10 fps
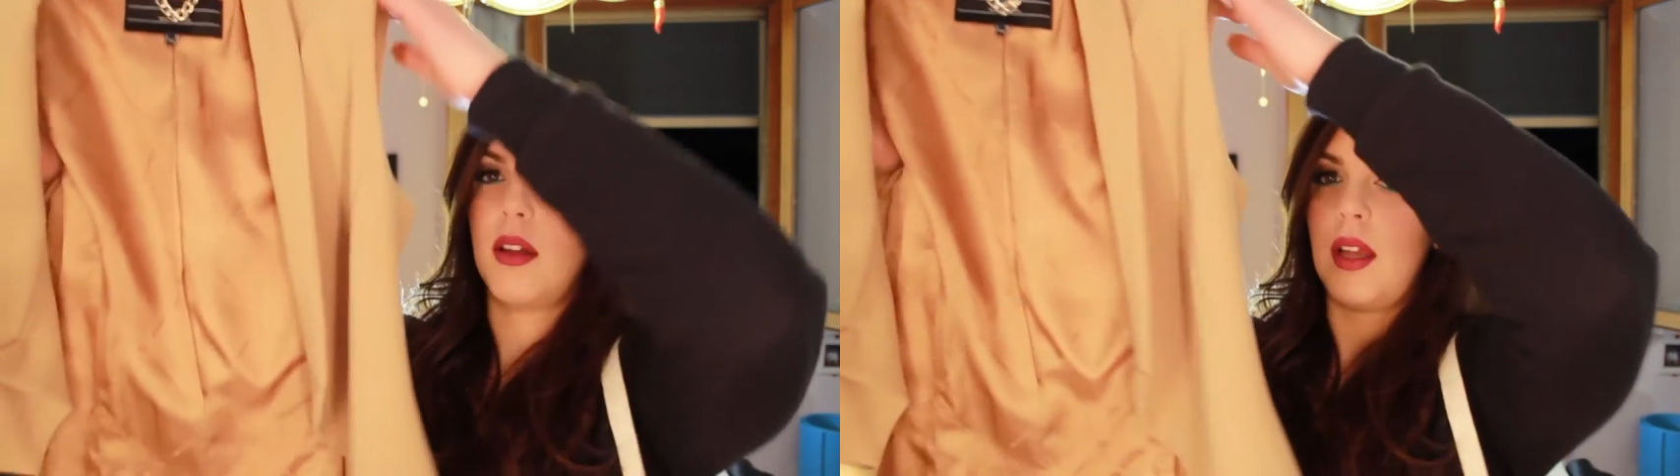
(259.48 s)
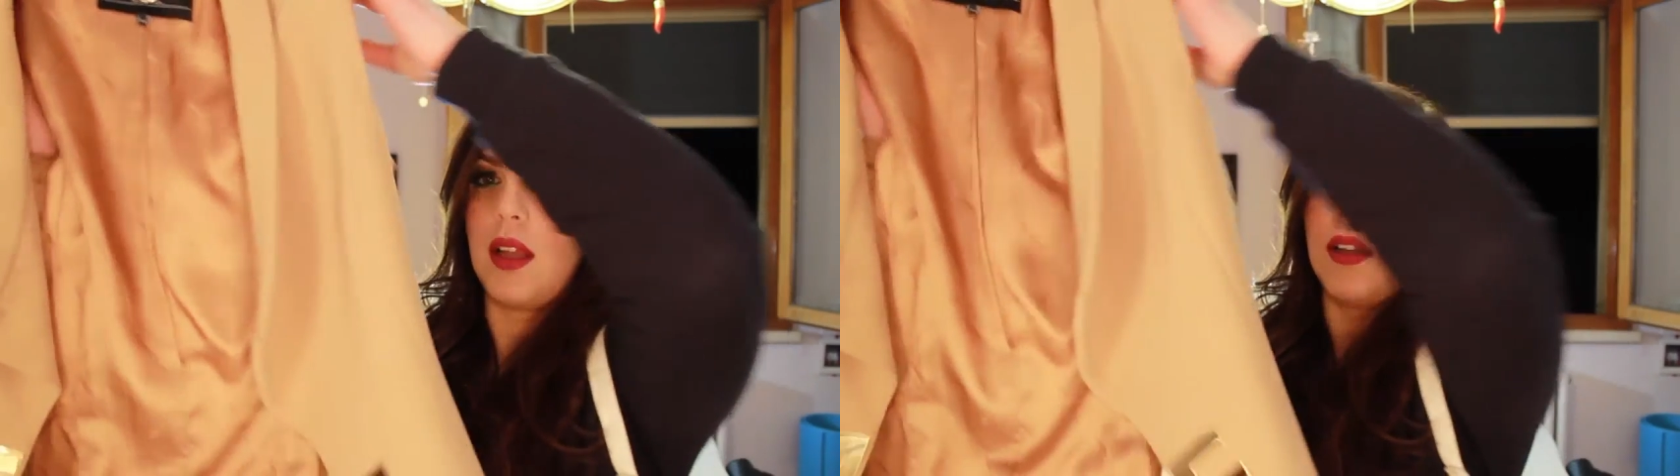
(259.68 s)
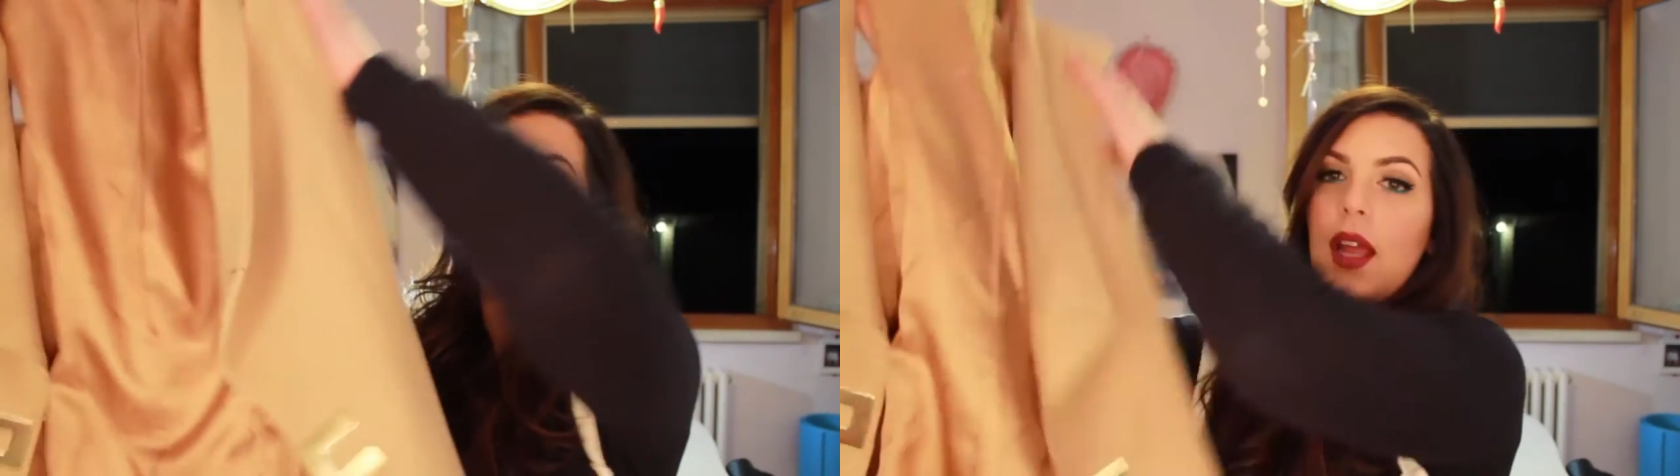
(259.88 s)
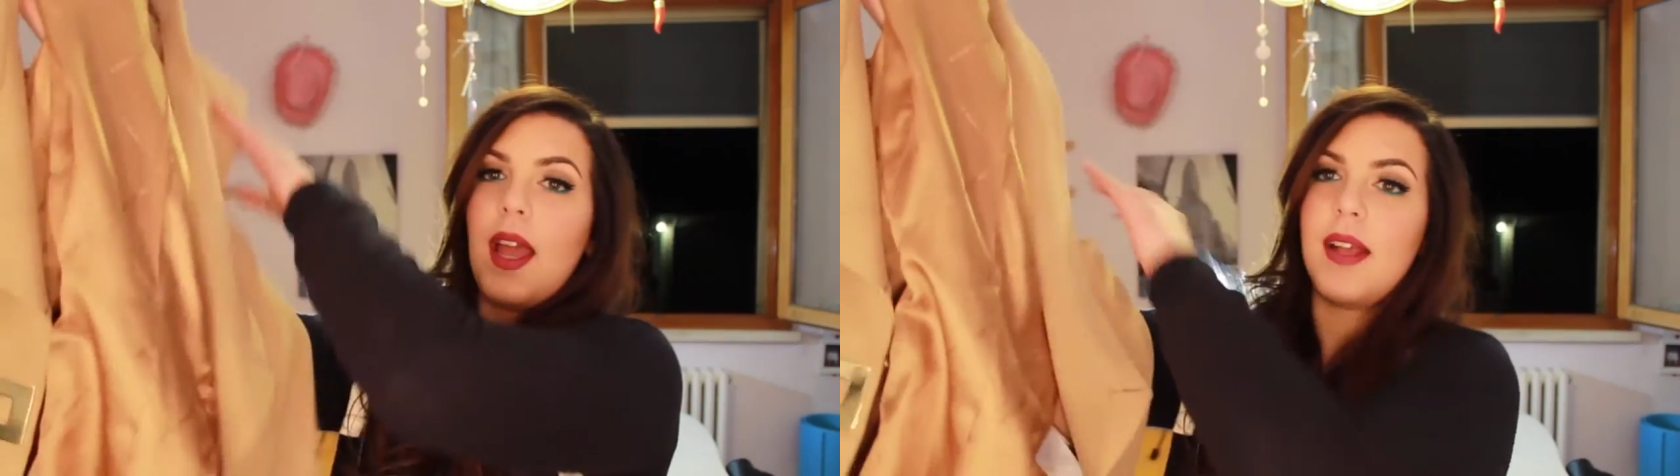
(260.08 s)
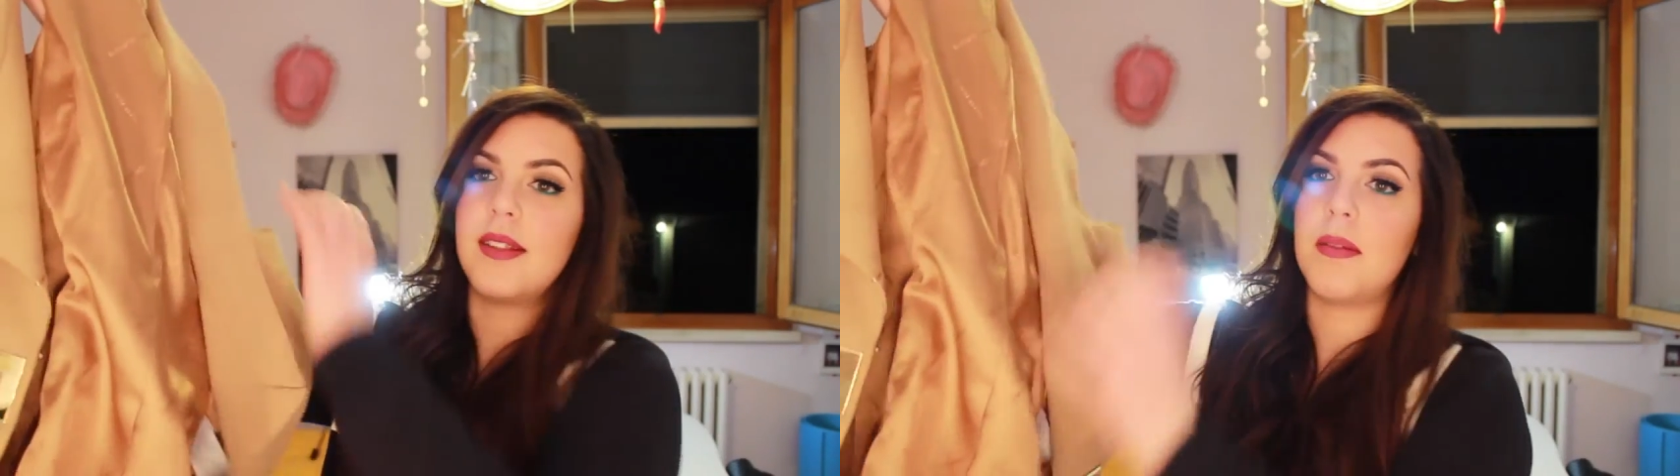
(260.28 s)
And it
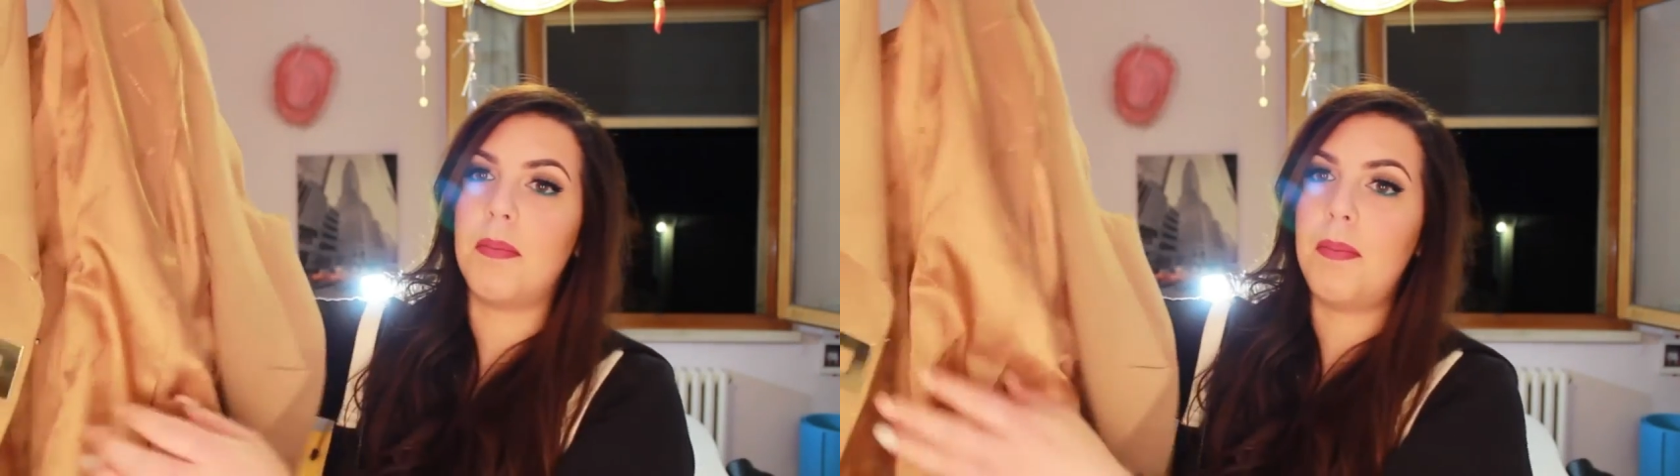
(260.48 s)
has a